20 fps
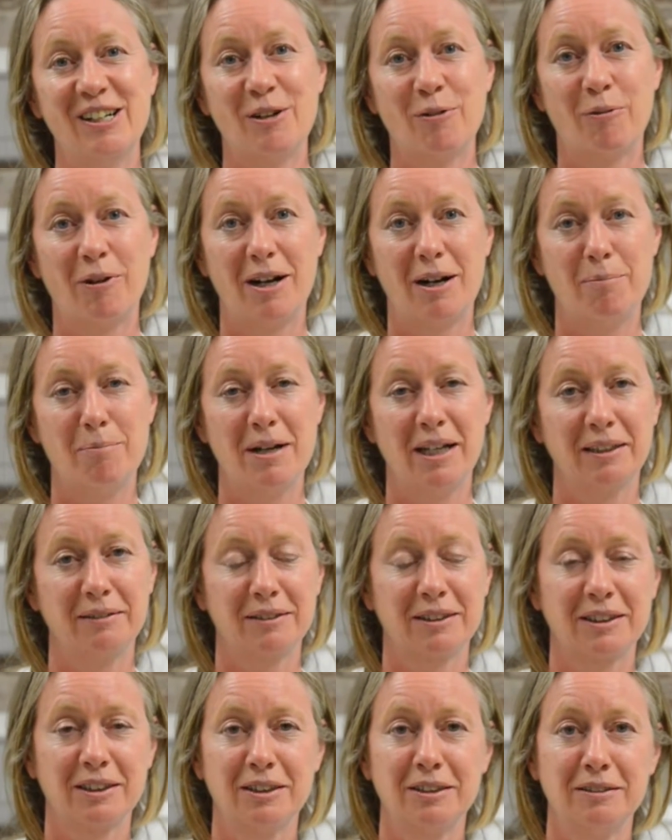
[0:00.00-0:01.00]
where men
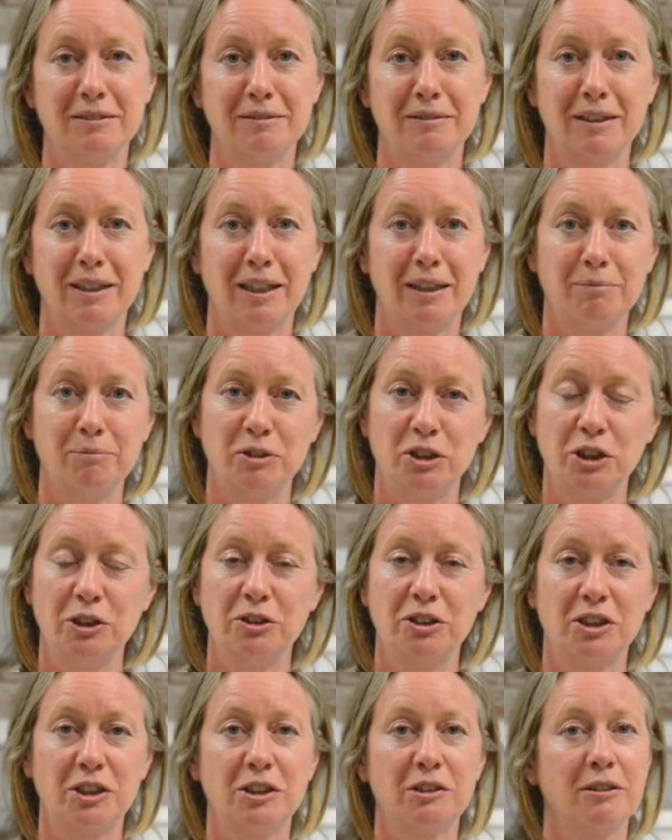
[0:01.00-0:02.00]
can choose
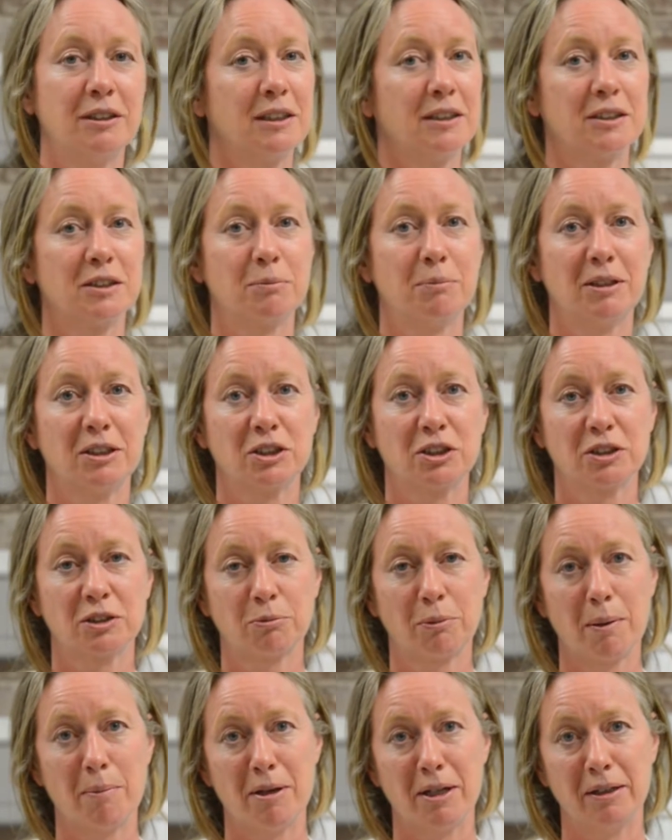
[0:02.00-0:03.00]
to do it as much as
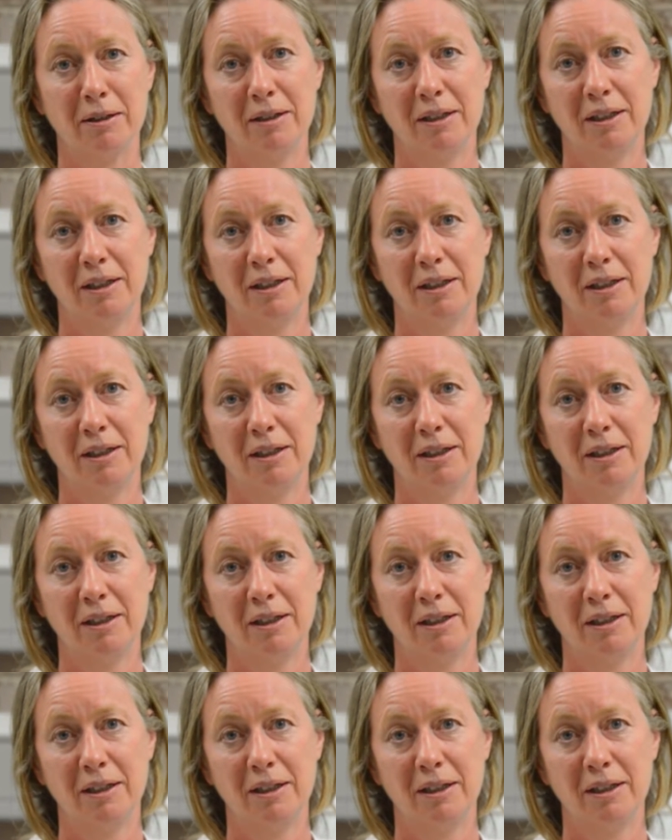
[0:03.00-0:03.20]
women.